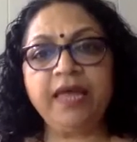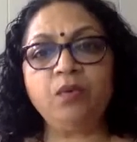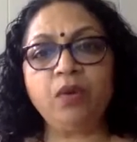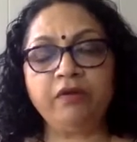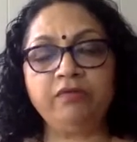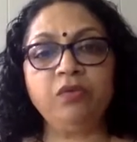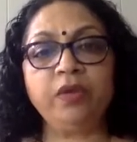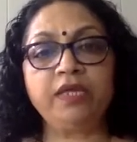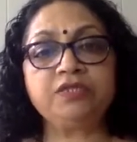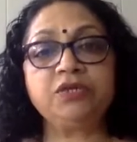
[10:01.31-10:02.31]
And one of the
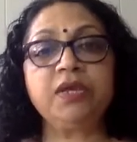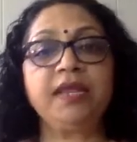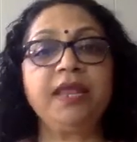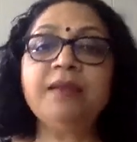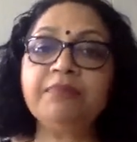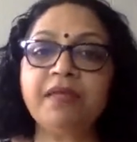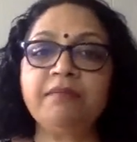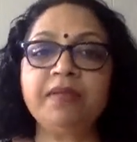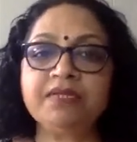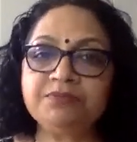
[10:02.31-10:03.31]
ways you can help
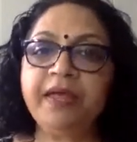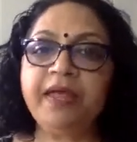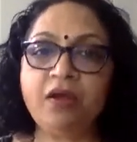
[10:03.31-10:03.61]
them is by